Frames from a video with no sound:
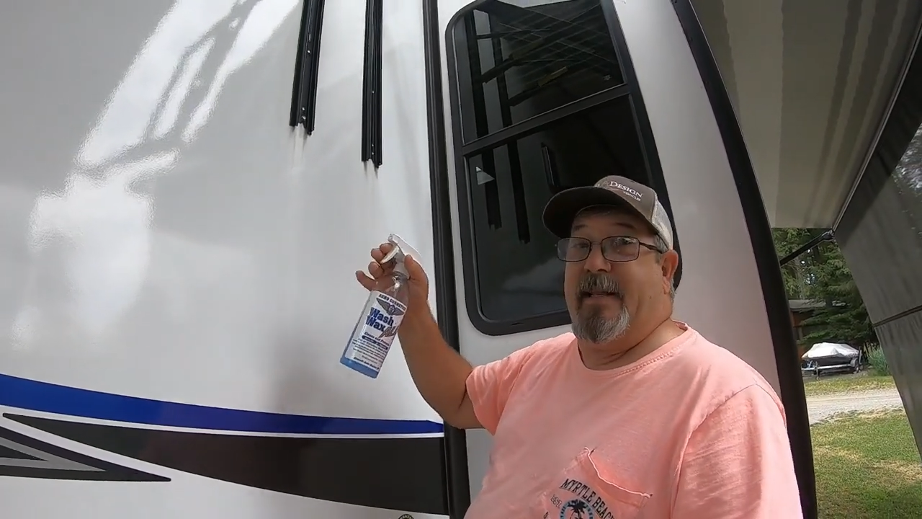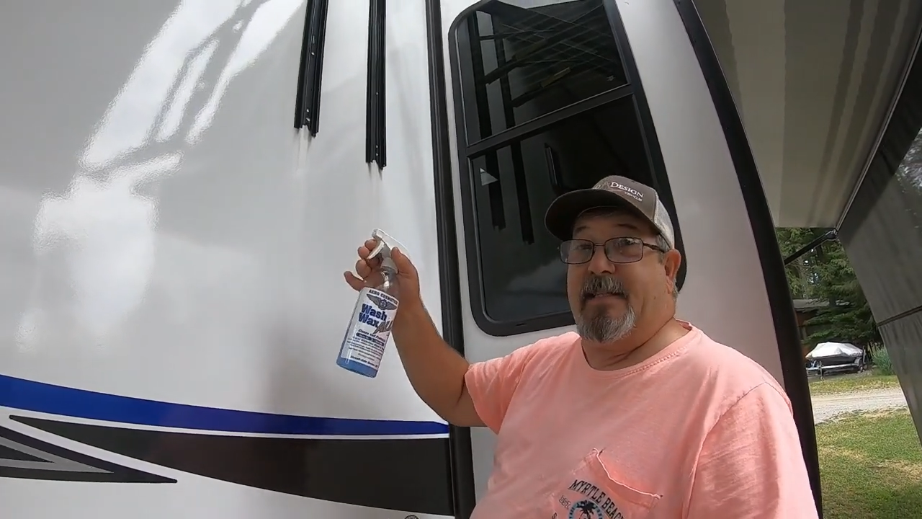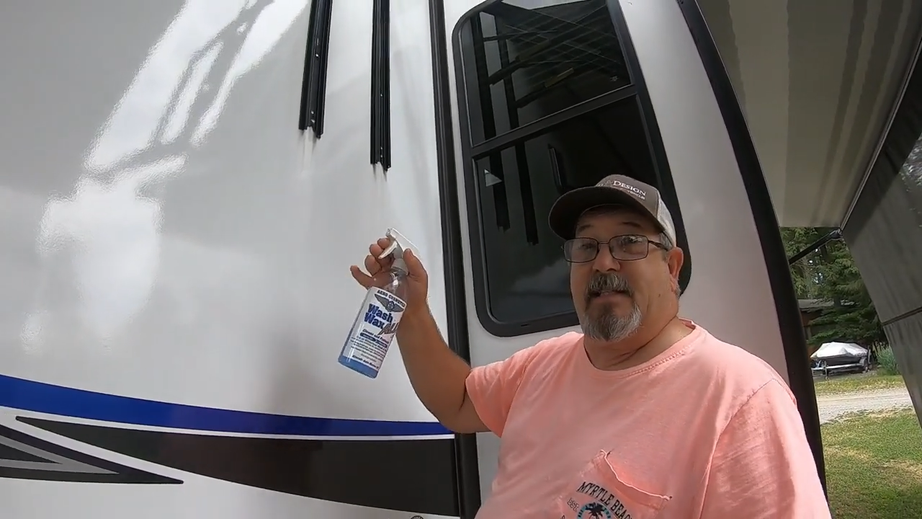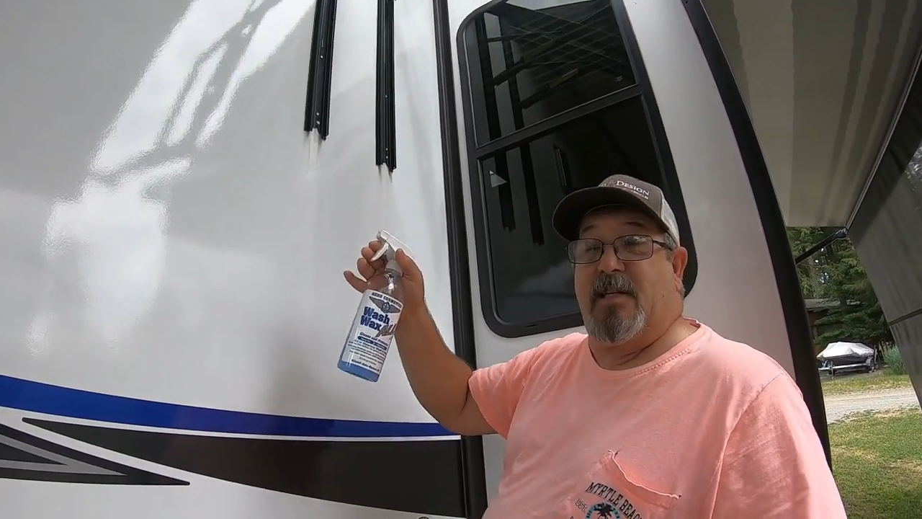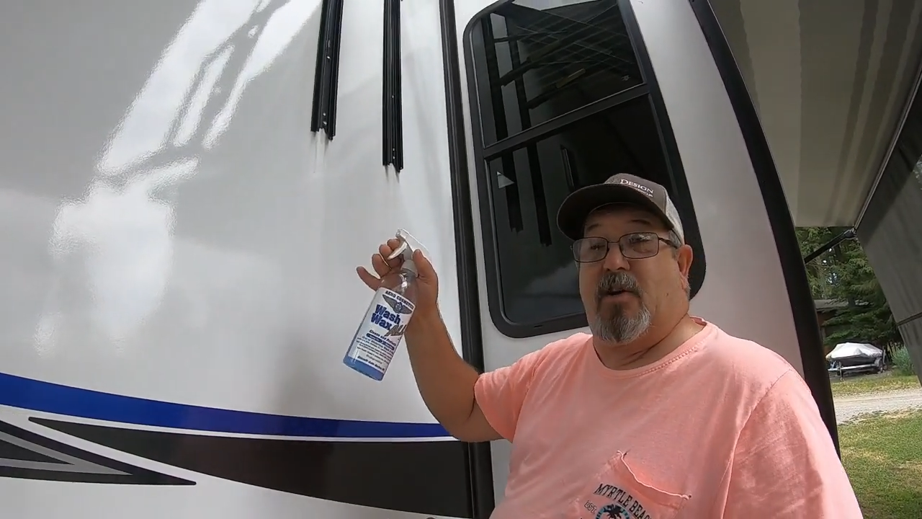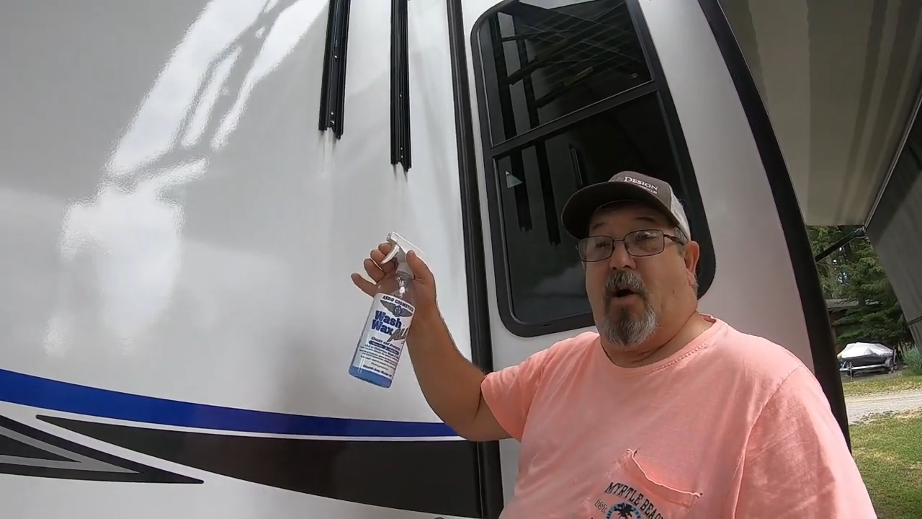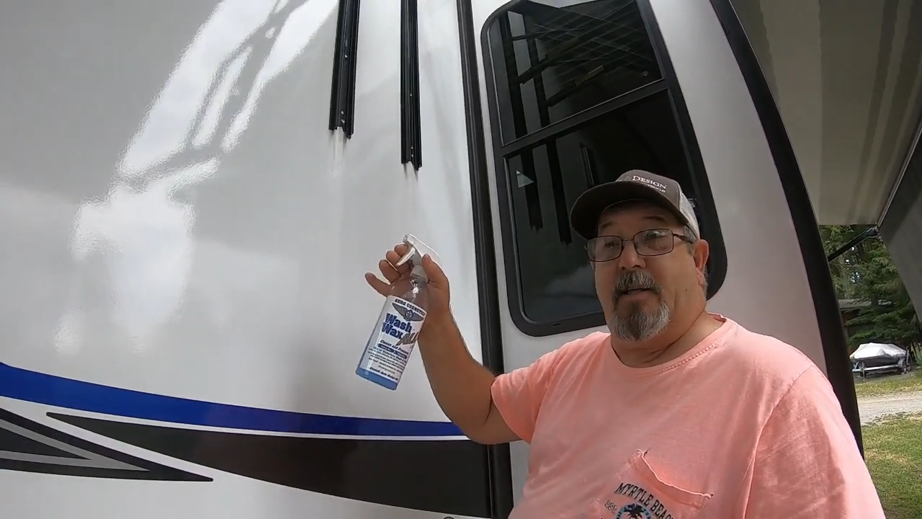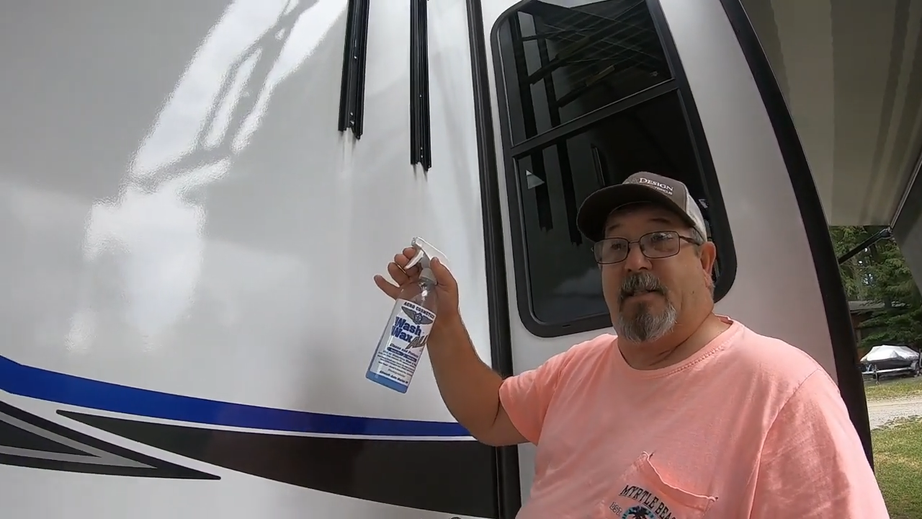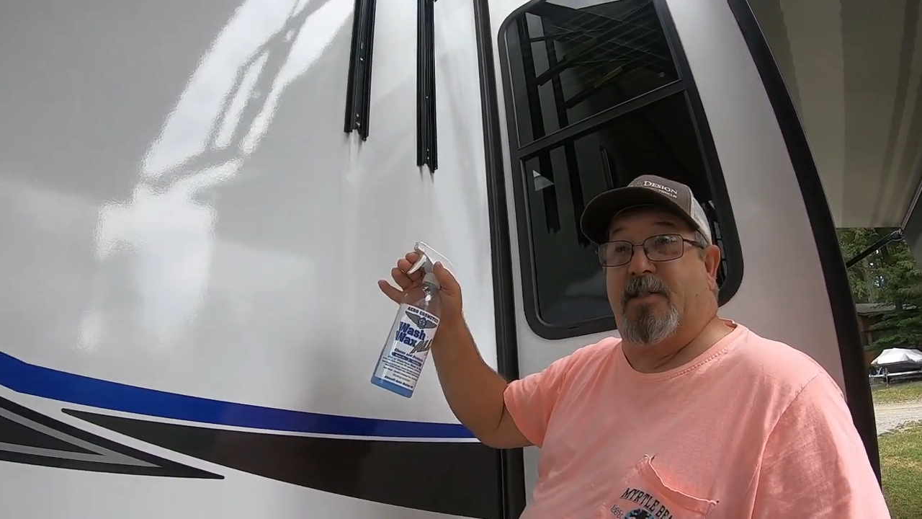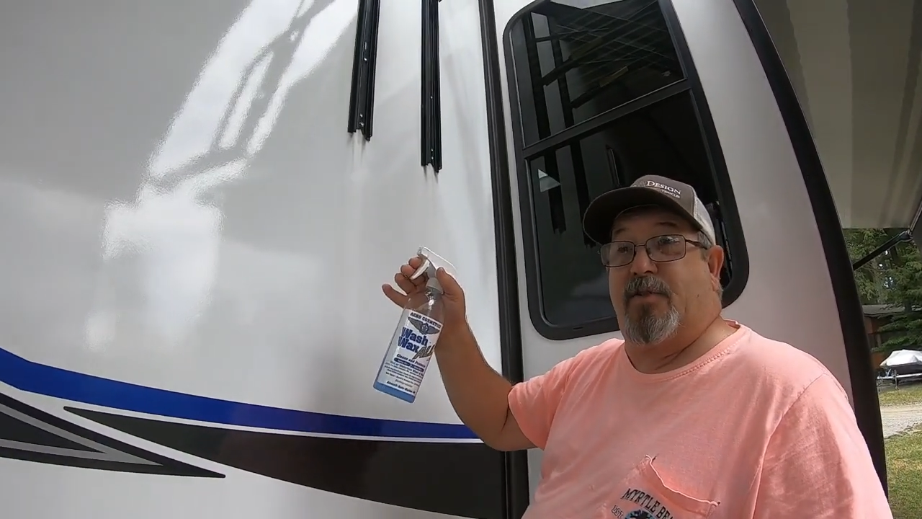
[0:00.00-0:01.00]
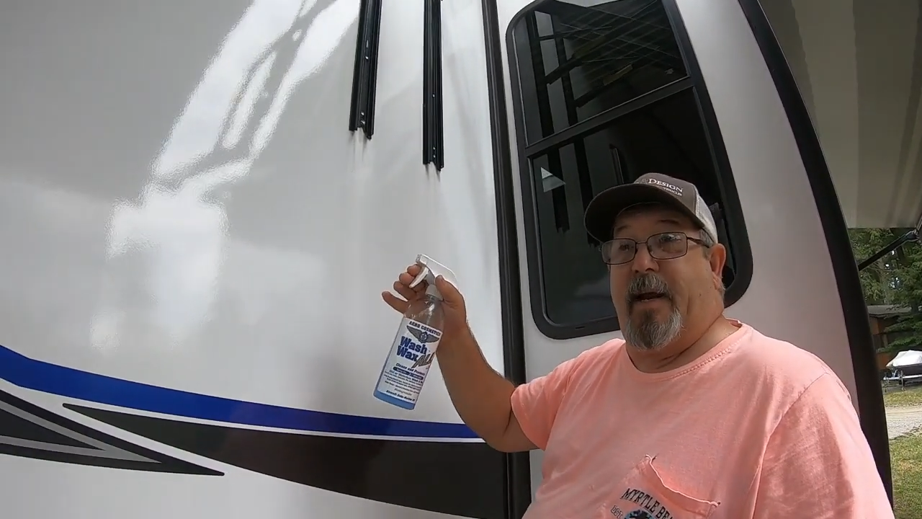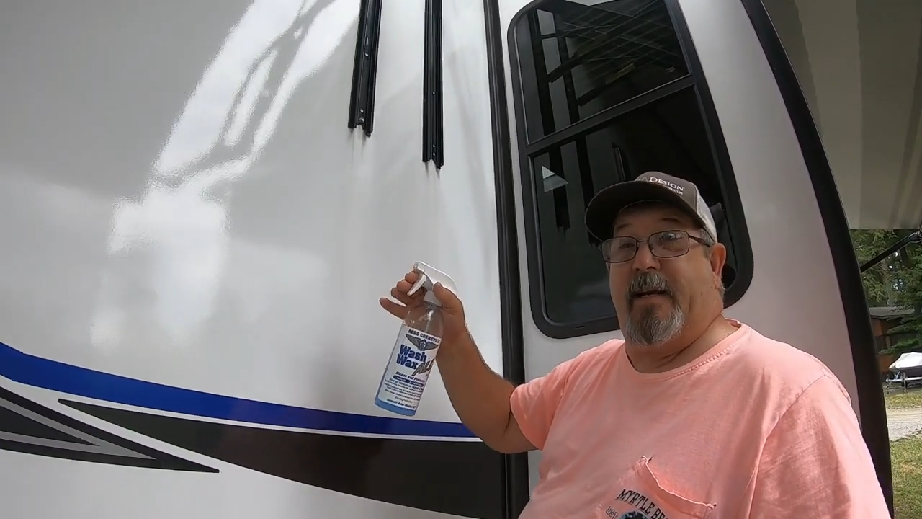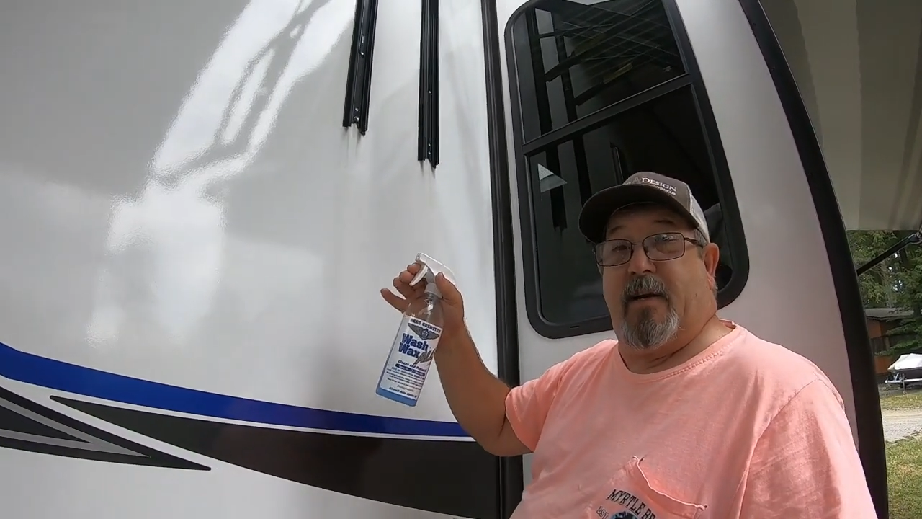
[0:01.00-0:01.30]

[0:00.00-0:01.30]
this is a concentrate,